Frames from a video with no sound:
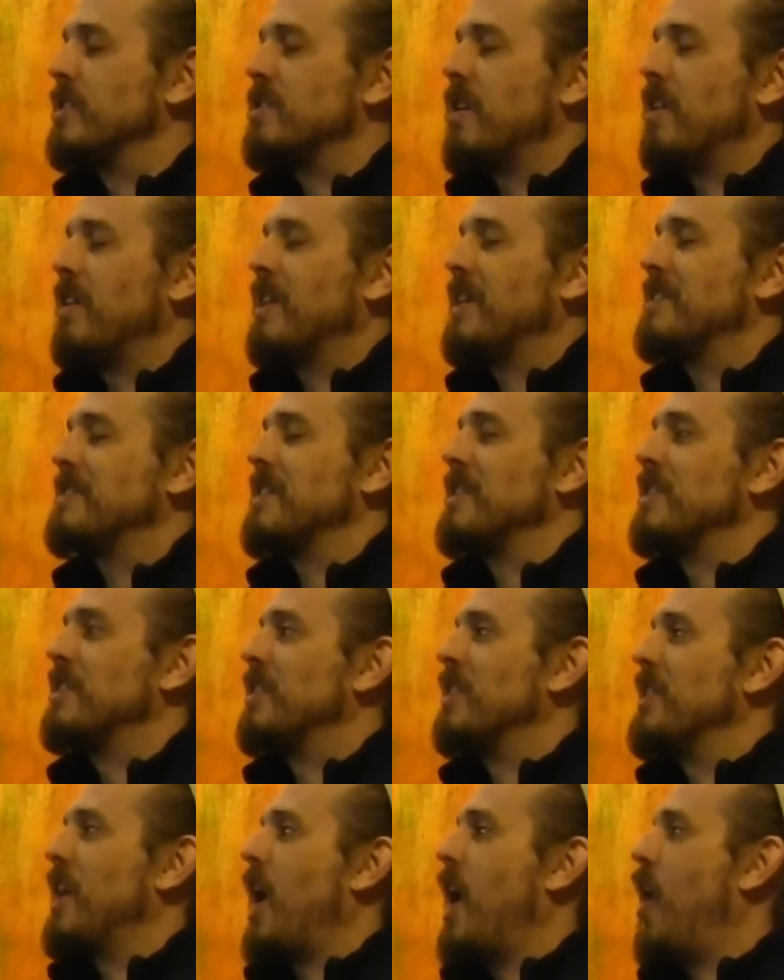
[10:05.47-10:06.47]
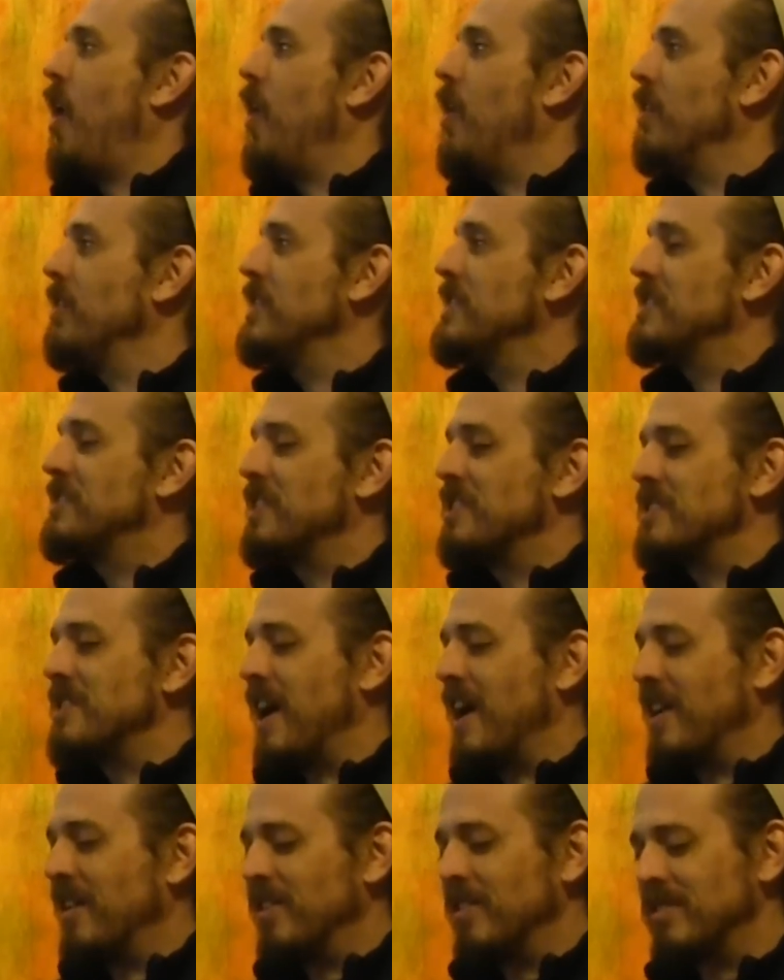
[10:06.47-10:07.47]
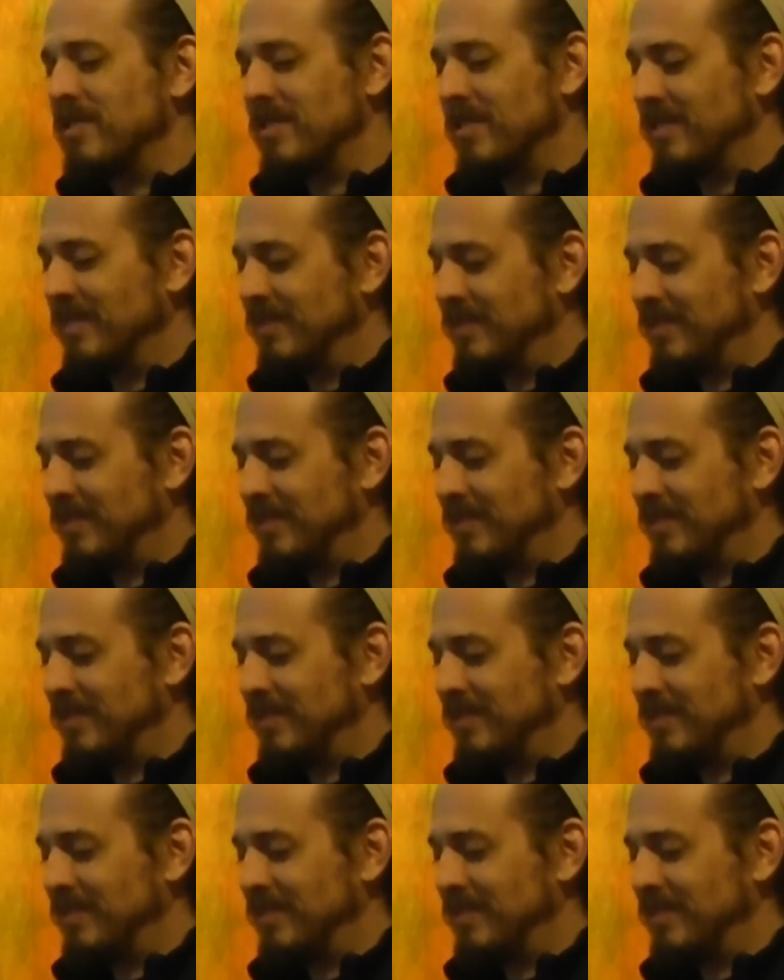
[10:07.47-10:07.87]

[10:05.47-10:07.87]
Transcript: That's all I can say. All these designers